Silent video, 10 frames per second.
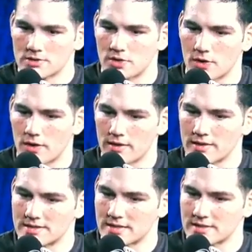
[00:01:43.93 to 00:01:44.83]
So
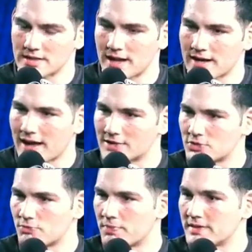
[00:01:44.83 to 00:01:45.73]
there's a lot of
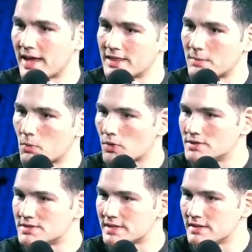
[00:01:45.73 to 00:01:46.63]
guys who beat that
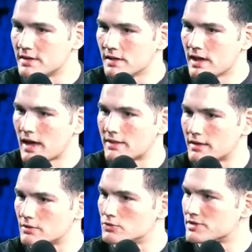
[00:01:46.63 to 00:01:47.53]
#1 seed
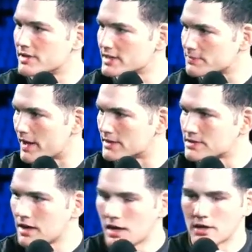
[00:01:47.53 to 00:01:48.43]
and then lose their next
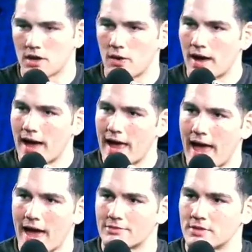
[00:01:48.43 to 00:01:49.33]
match.
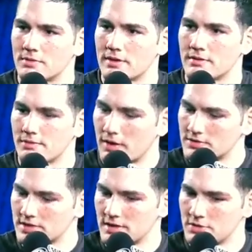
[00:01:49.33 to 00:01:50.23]
I have to, if
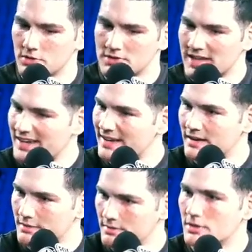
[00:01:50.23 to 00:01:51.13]
I was going to do this, I got
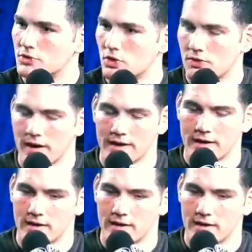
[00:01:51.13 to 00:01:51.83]
to do it right.